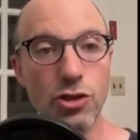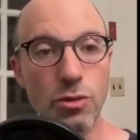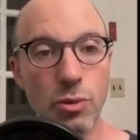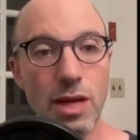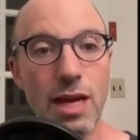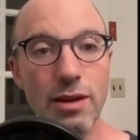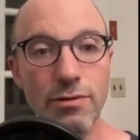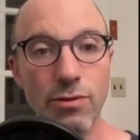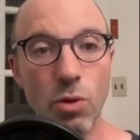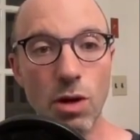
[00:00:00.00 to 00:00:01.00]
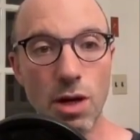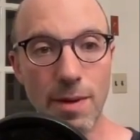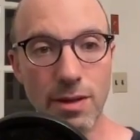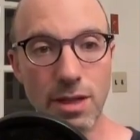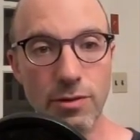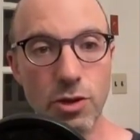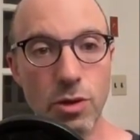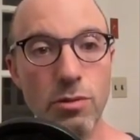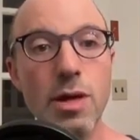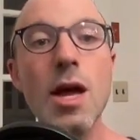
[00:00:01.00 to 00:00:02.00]
Three and four come out instead of two
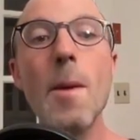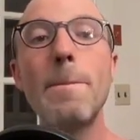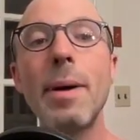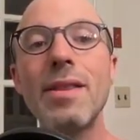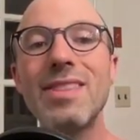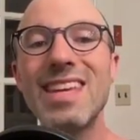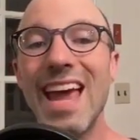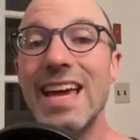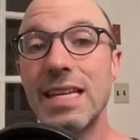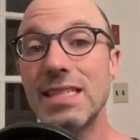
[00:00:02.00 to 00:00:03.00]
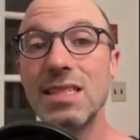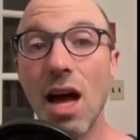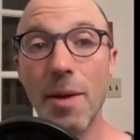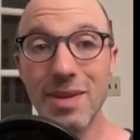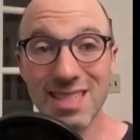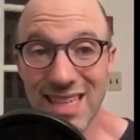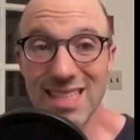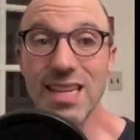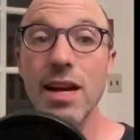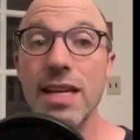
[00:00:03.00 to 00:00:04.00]
and three, but the eight is not because that's
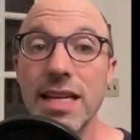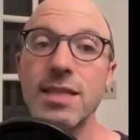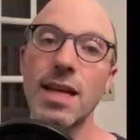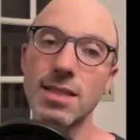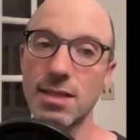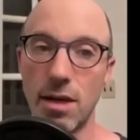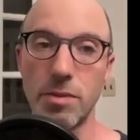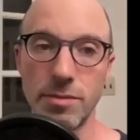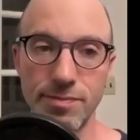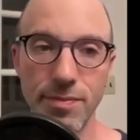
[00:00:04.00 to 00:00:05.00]
not an int, that's a double.